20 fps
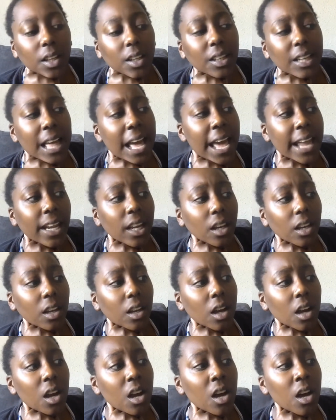Let it
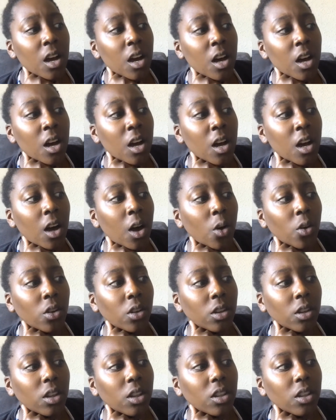go.
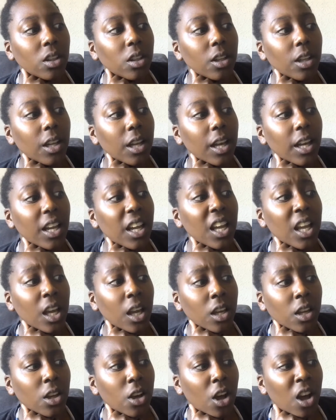Let
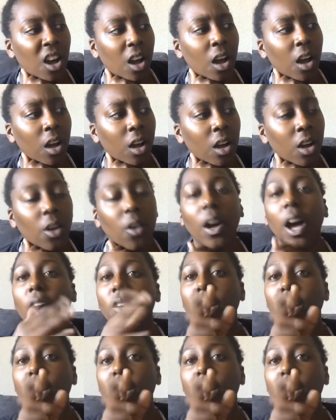it go.